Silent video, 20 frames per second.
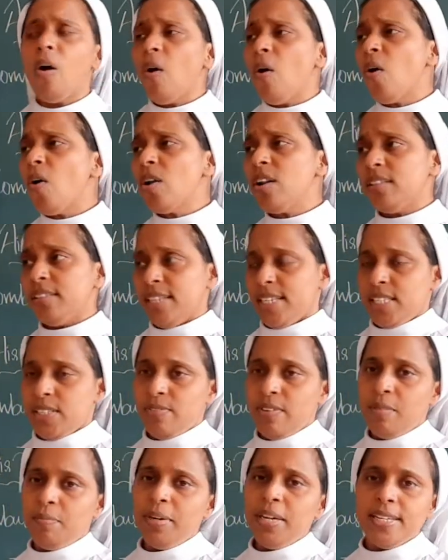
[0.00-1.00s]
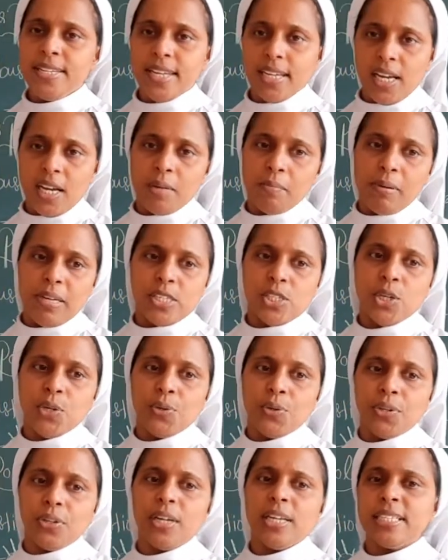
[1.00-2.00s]
All these will be taking place
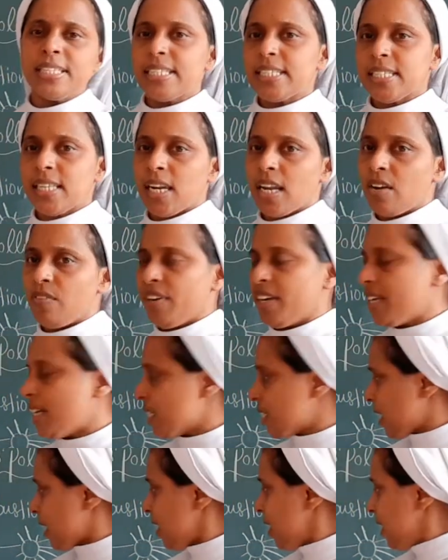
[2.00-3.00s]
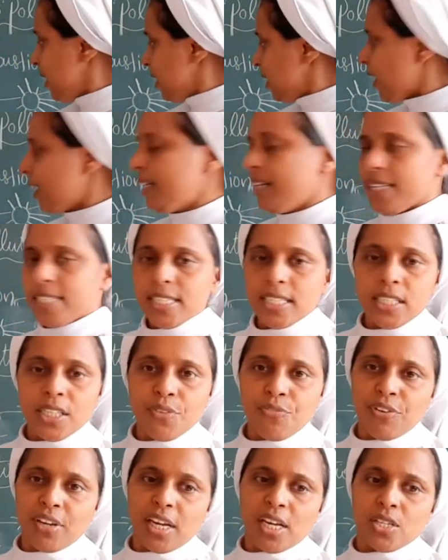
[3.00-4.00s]
due to the seasonal variation. Then
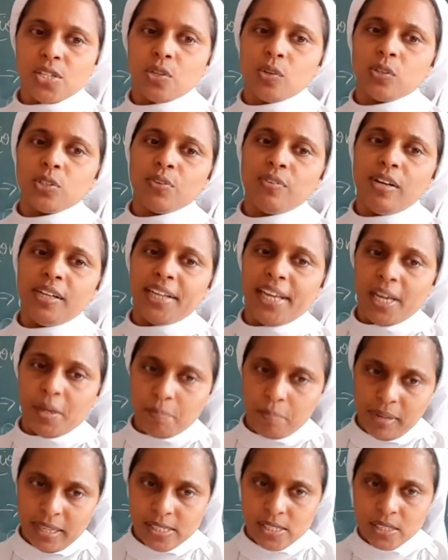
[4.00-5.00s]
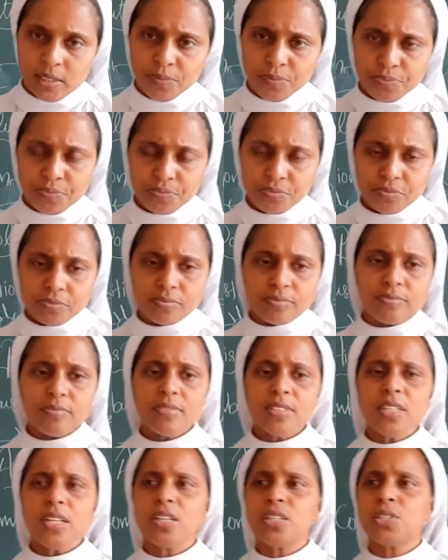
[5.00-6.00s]
desertification also will take place.
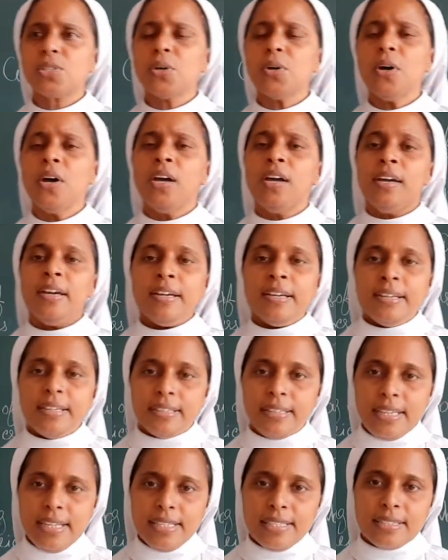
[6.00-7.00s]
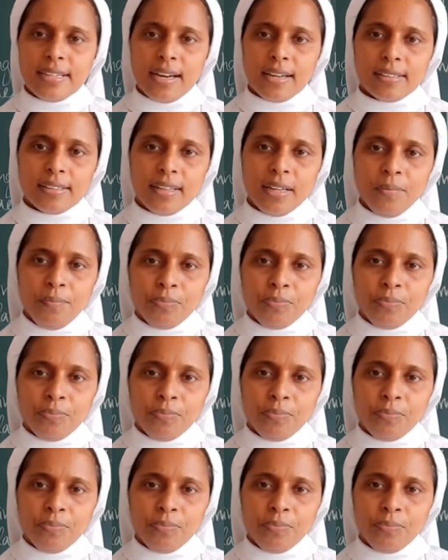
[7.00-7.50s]
So these are the